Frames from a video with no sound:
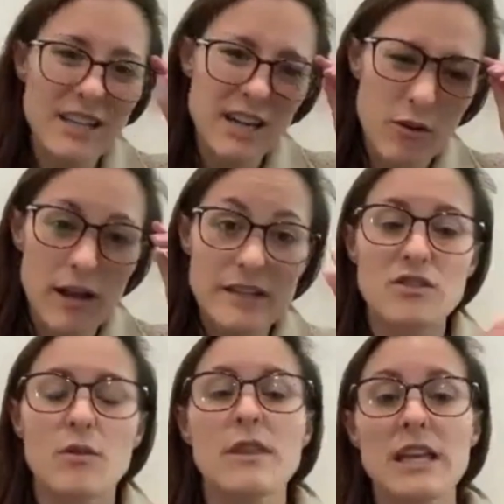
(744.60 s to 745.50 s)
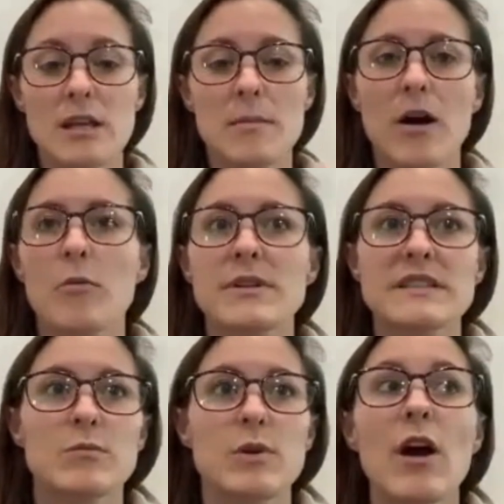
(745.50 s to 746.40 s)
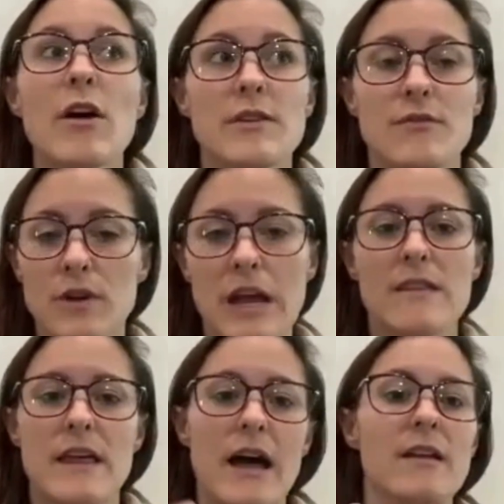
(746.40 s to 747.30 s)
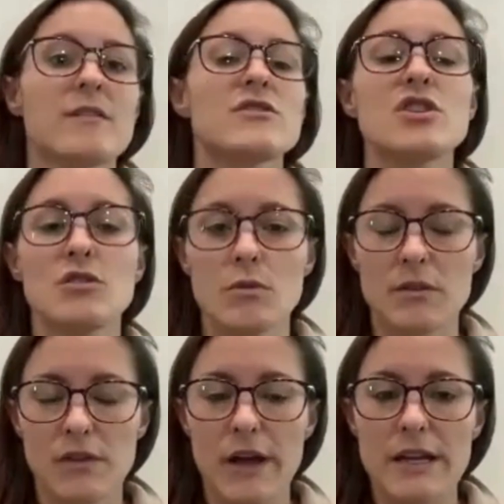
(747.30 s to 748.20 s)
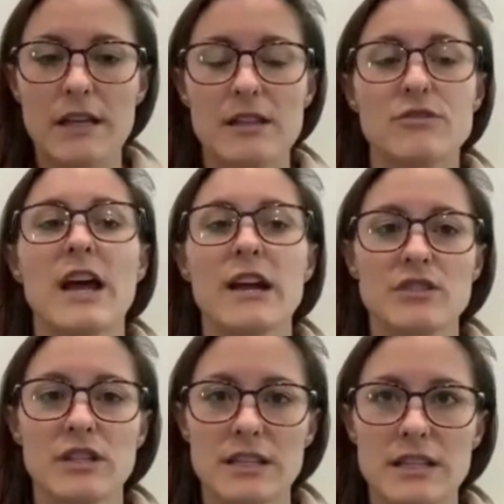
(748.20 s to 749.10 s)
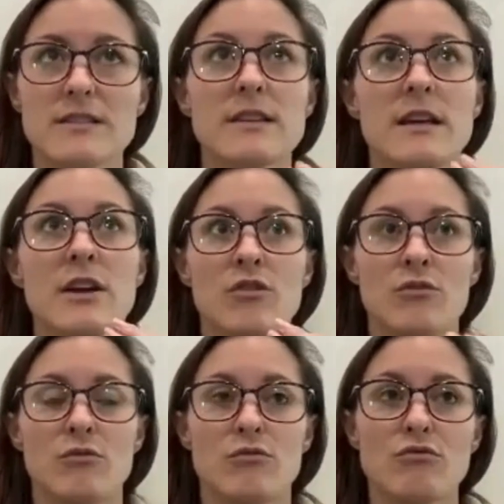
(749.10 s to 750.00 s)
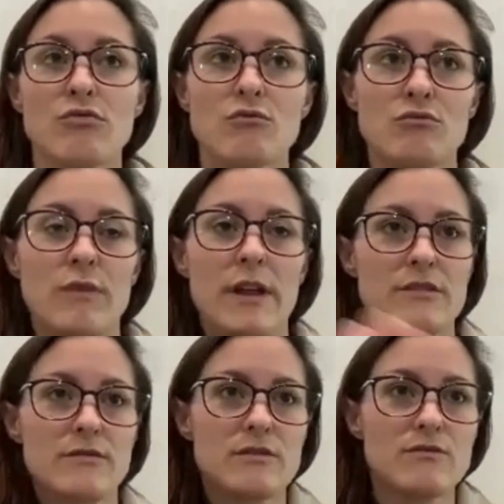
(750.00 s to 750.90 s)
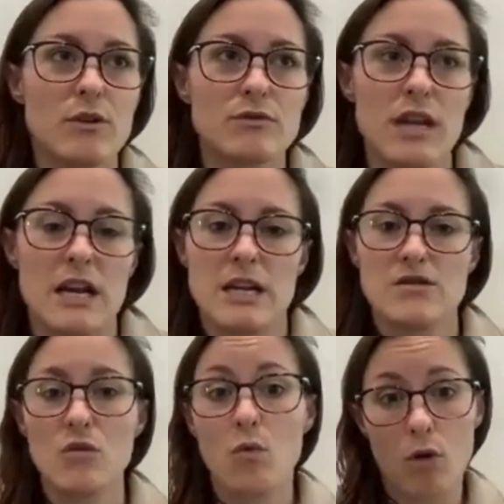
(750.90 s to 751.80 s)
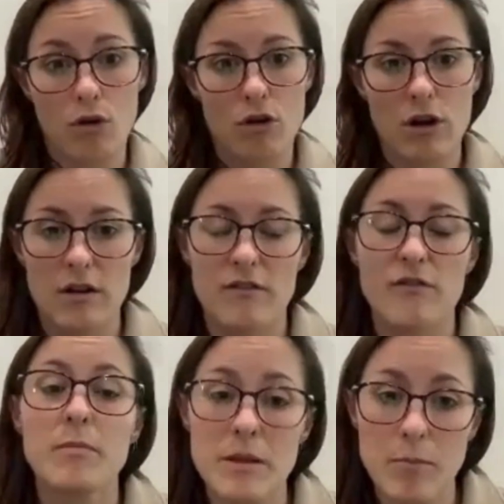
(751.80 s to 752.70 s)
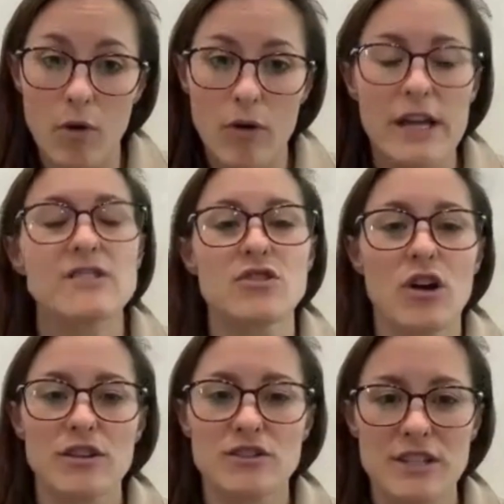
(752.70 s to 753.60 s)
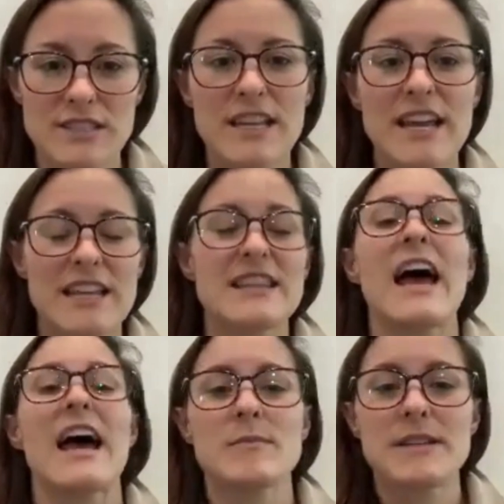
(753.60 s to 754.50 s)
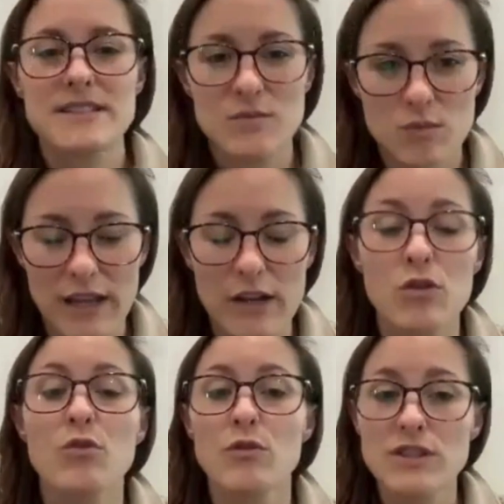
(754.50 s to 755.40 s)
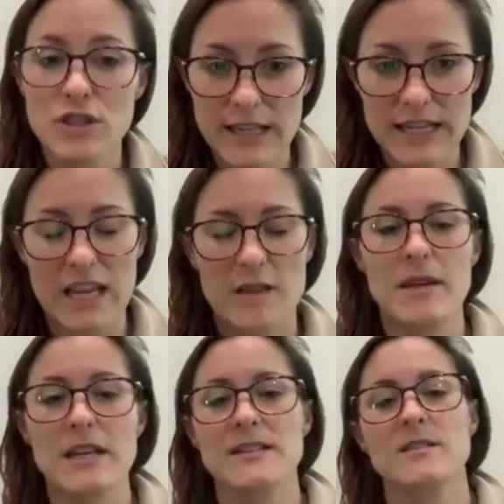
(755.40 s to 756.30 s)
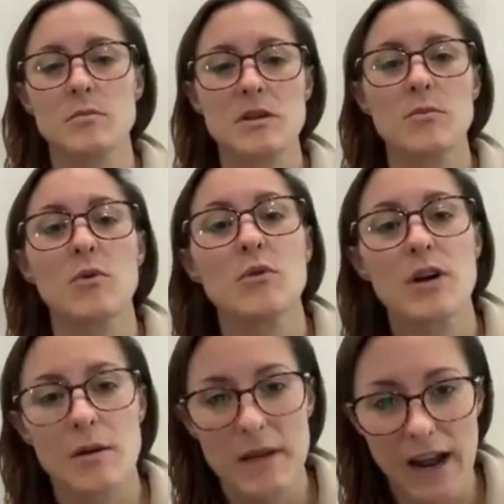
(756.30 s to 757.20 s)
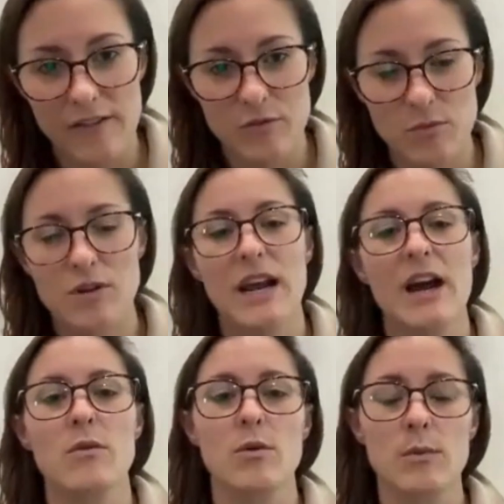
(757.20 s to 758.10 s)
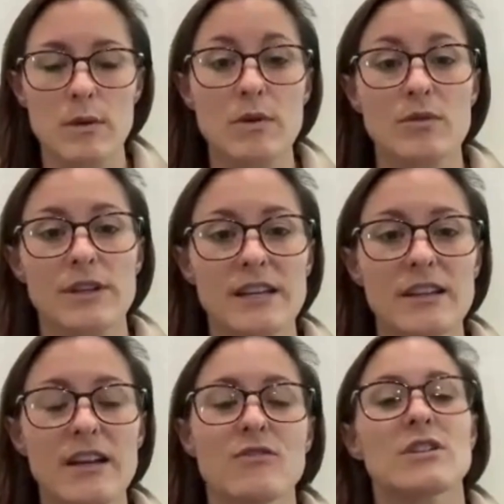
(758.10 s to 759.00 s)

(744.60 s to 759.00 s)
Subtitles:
And so thinking about, but we often forget that too, of like there's actually this like rotating door of people. It's not just the admins like who originally came in, it's the people who come in afterward. How are we building